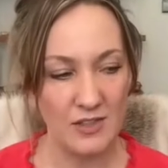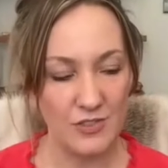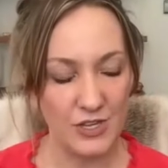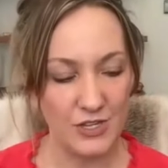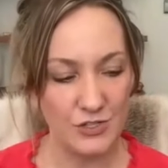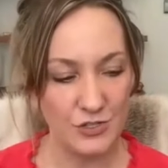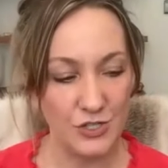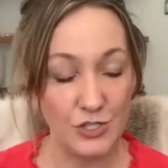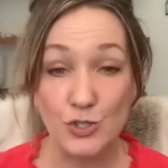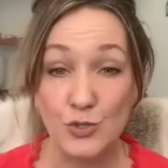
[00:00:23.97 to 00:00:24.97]

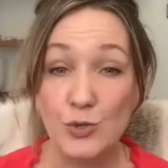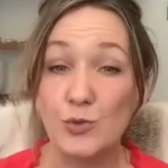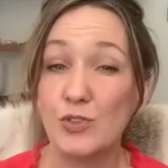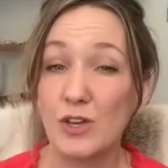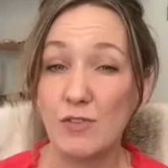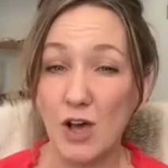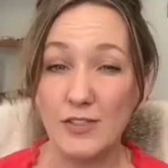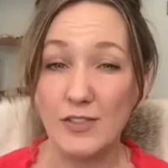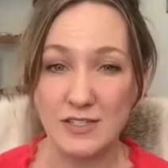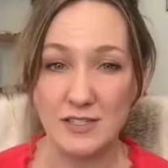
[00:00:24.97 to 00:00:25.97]
the truth of
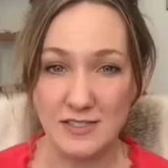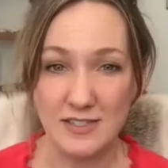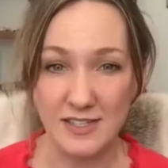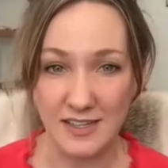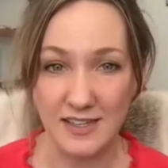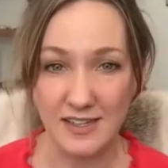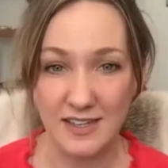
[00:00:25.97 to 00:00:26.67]
authenticity.